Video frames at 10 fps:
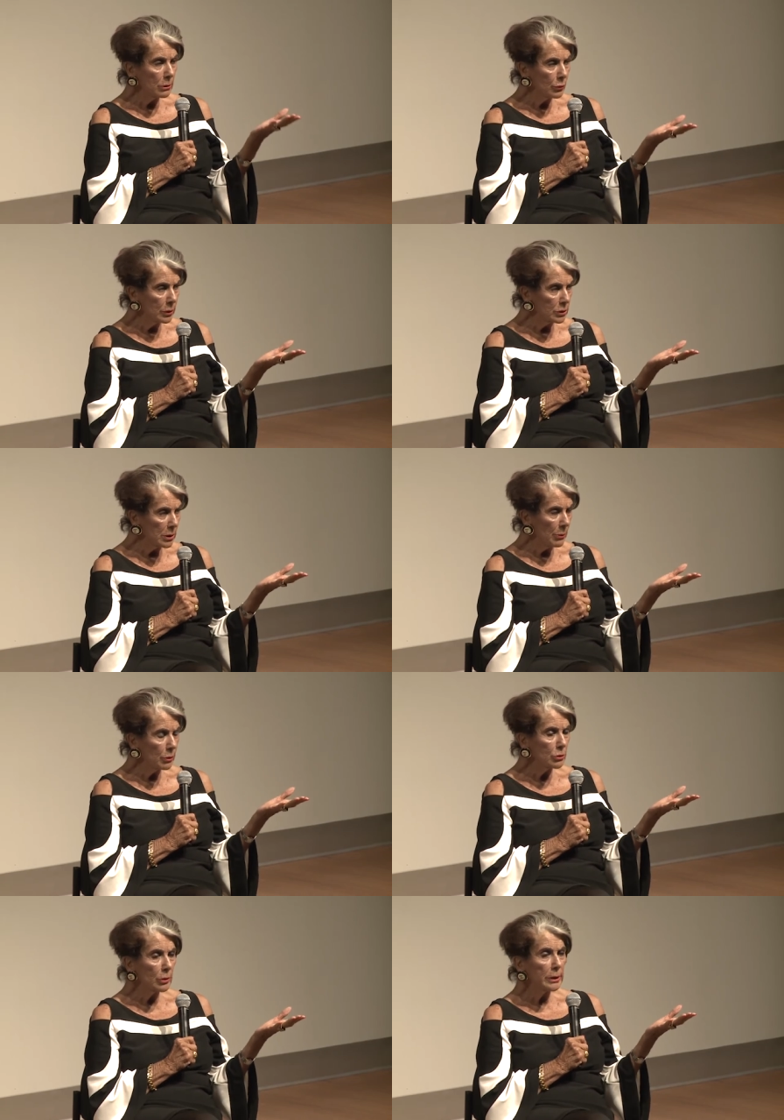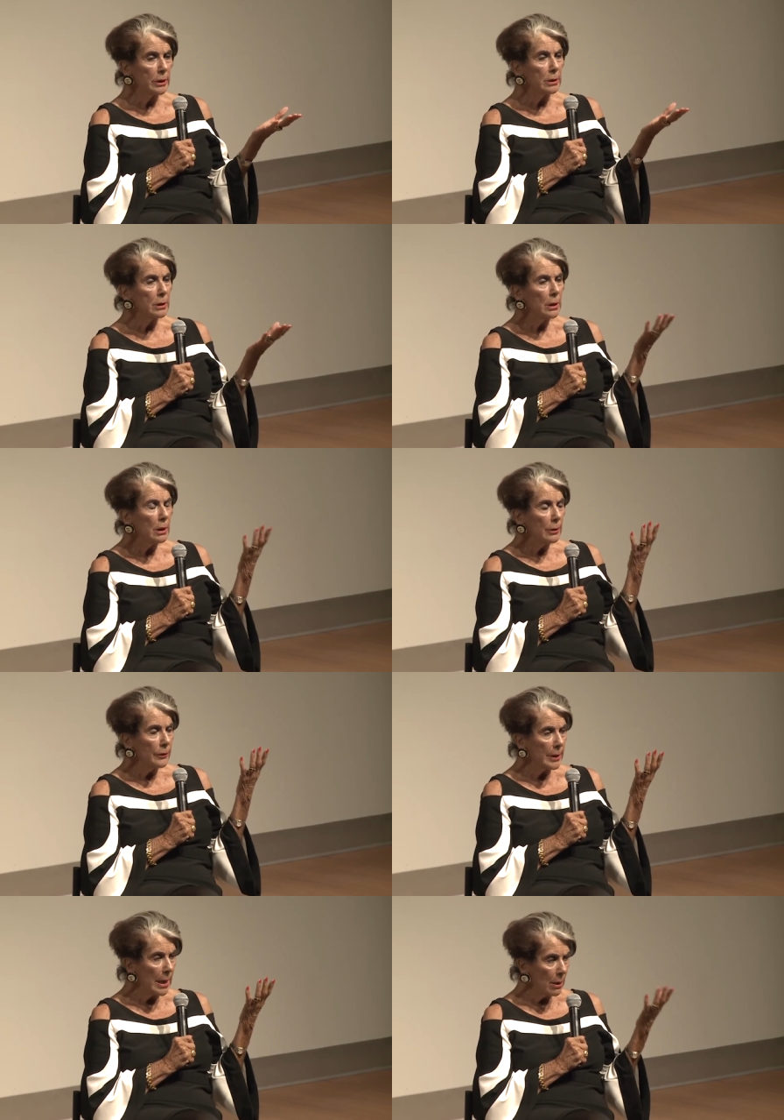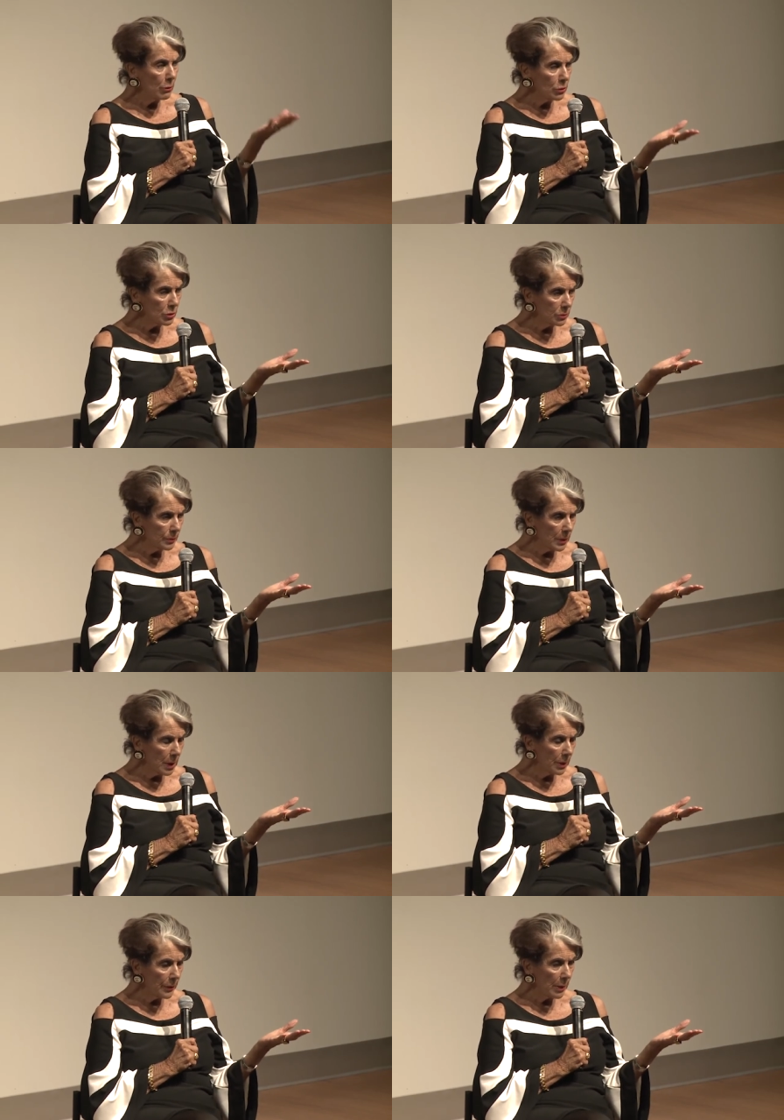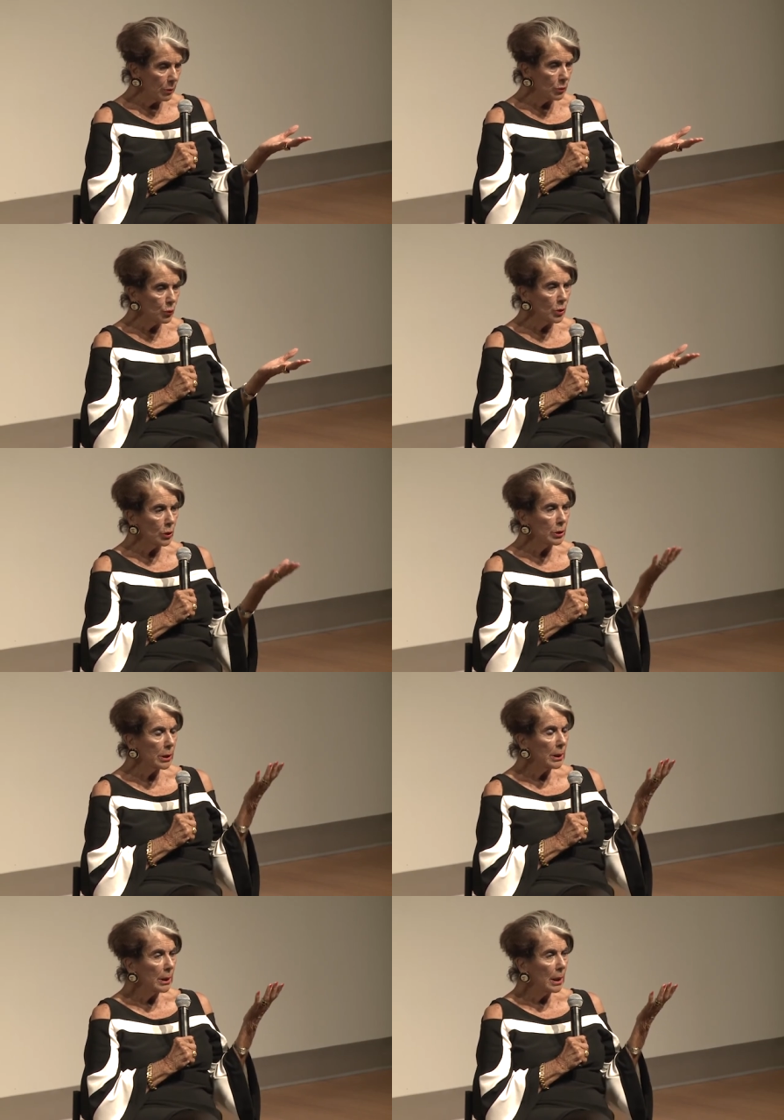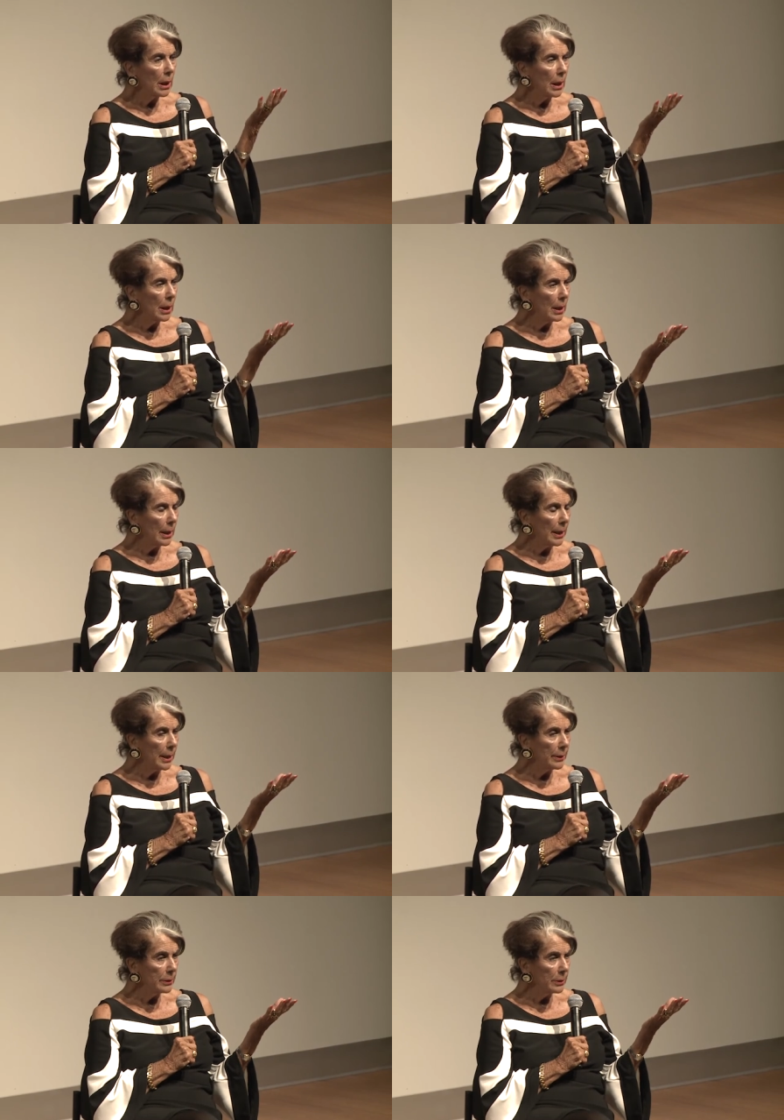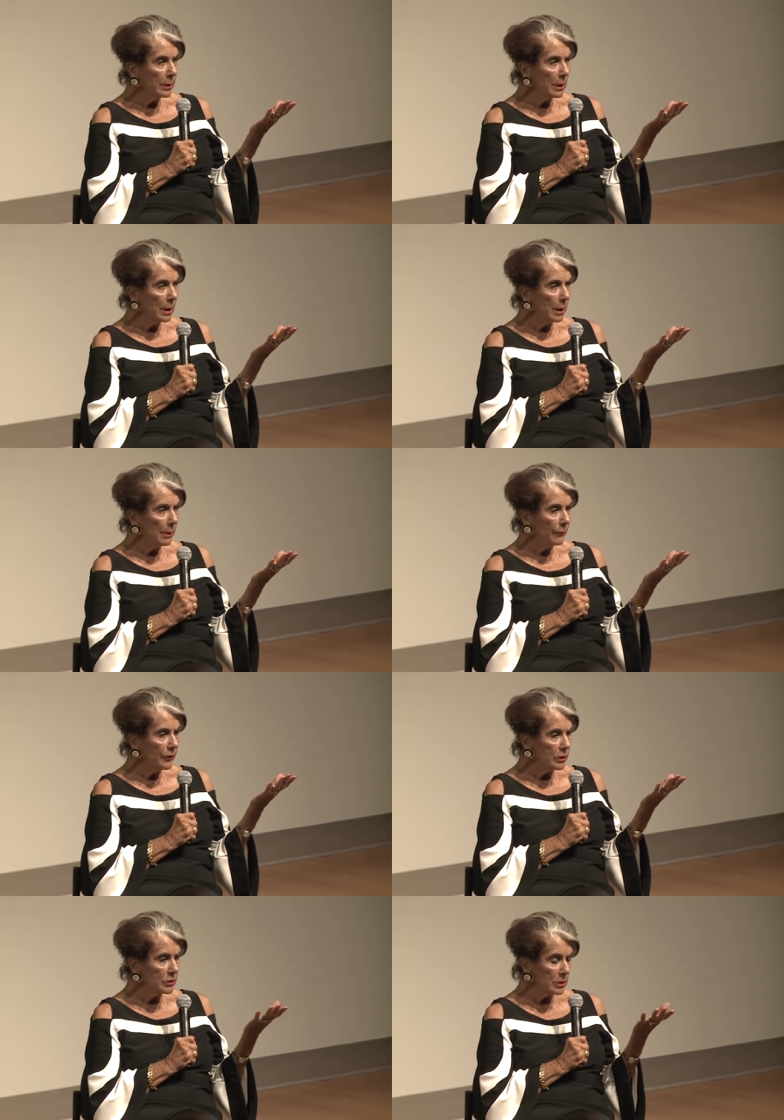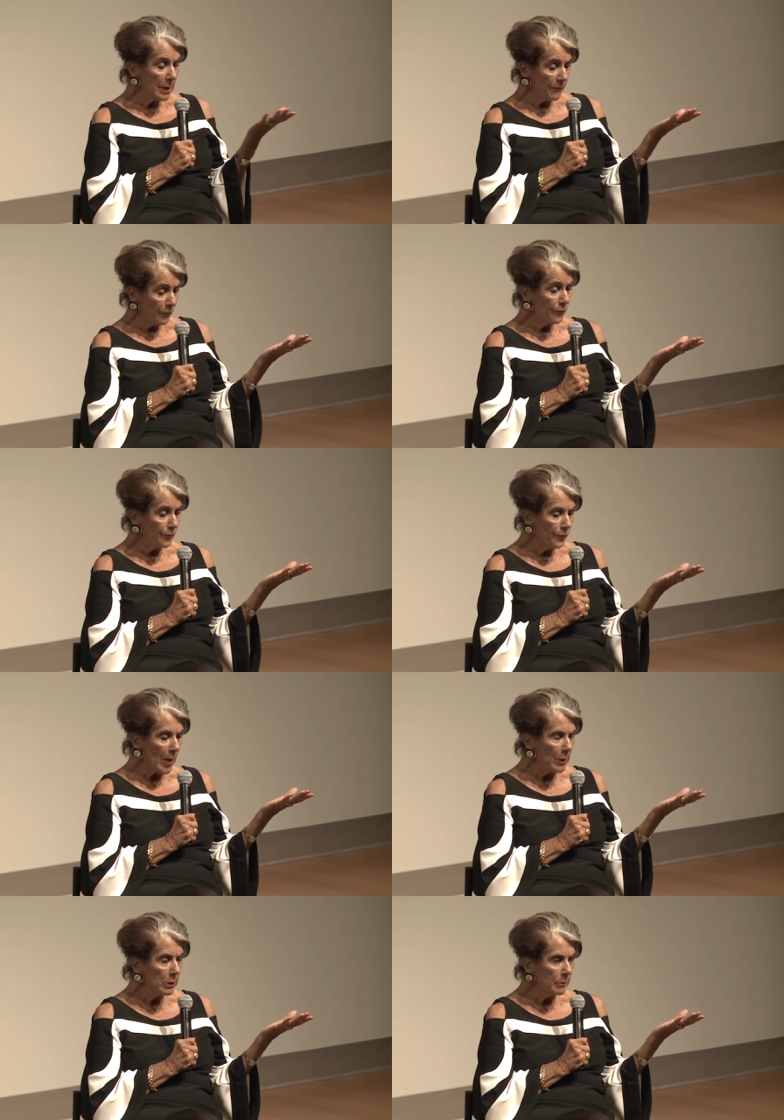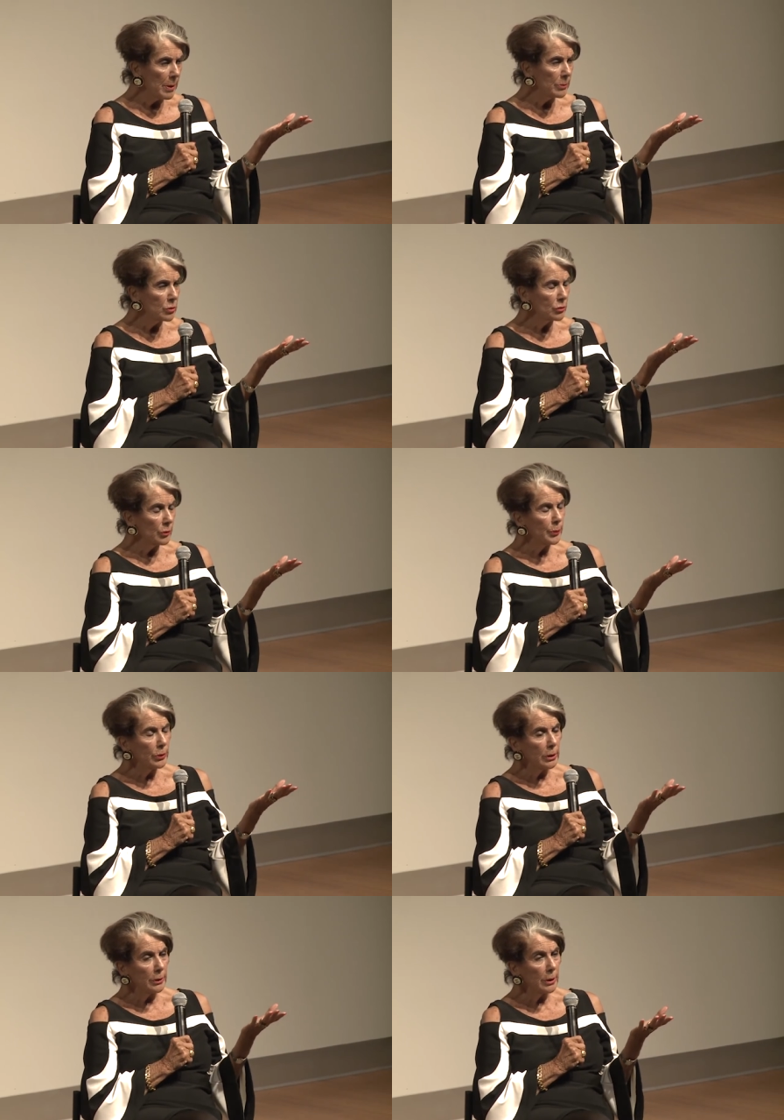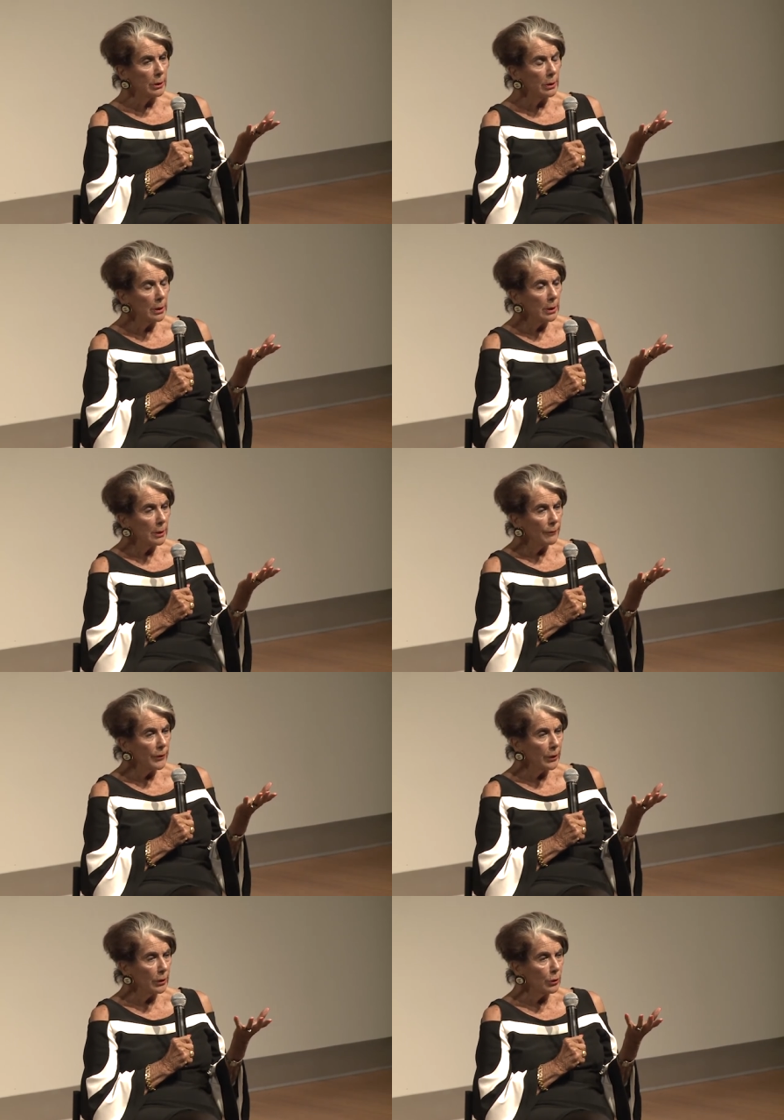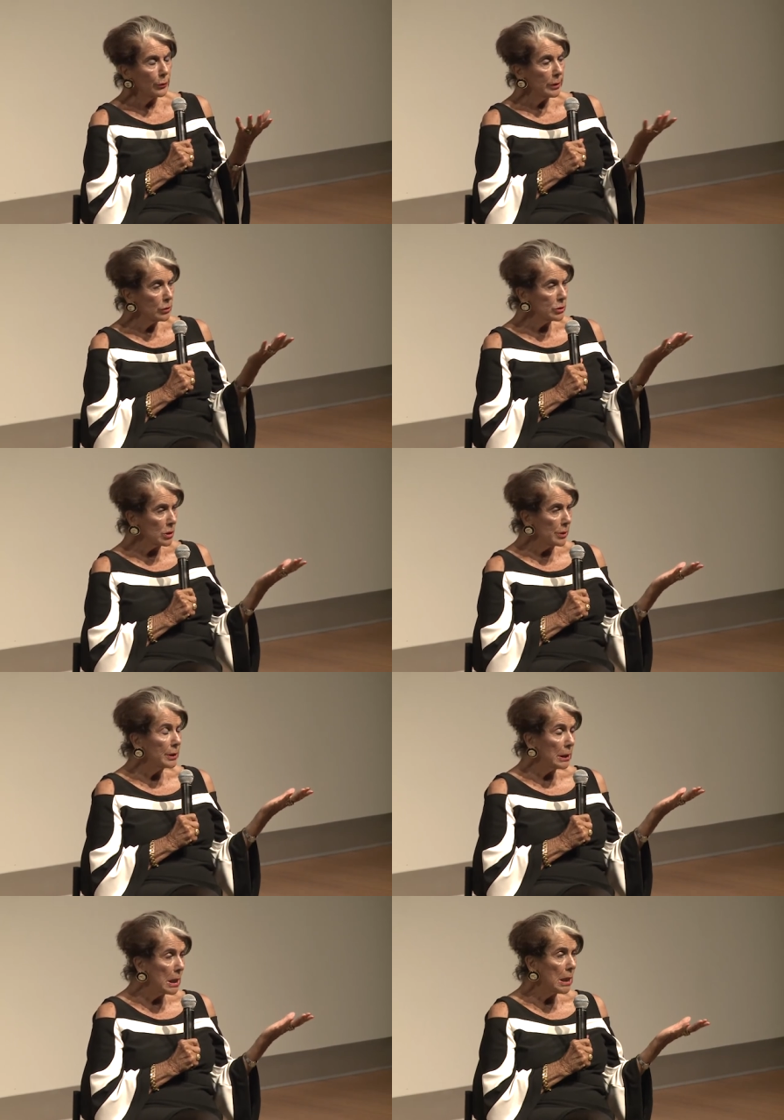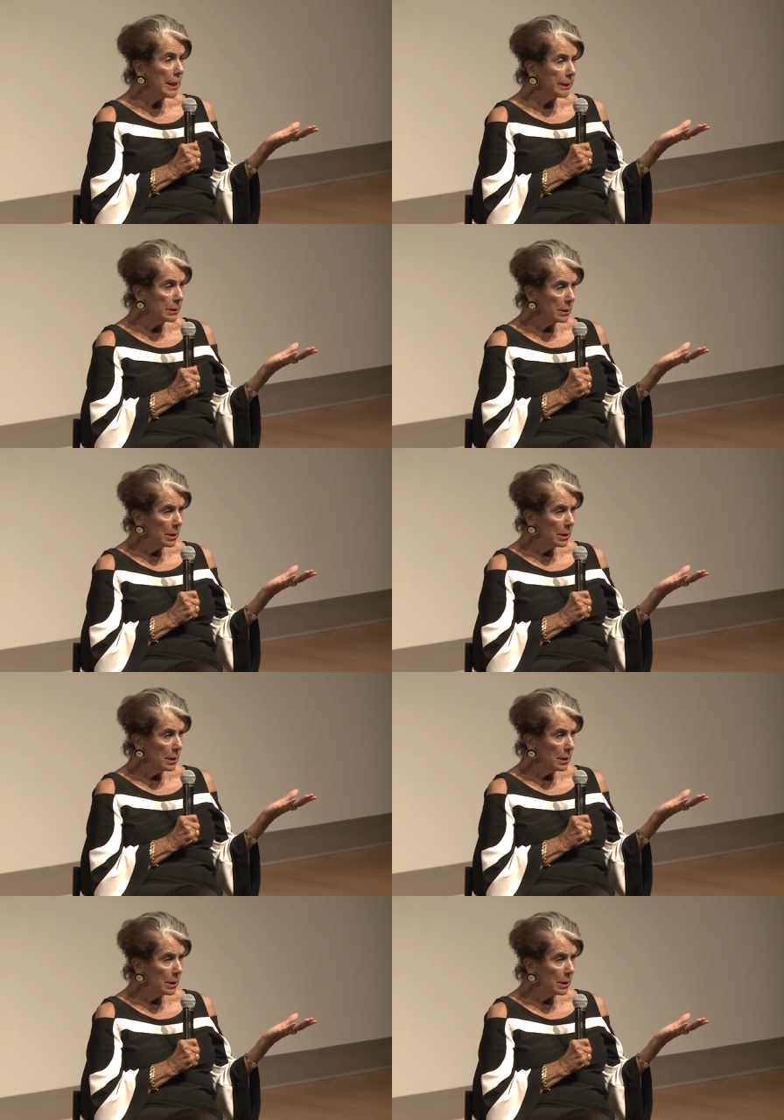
in which they were treated, the hours they would work, and these founding members were putting their careers on the line.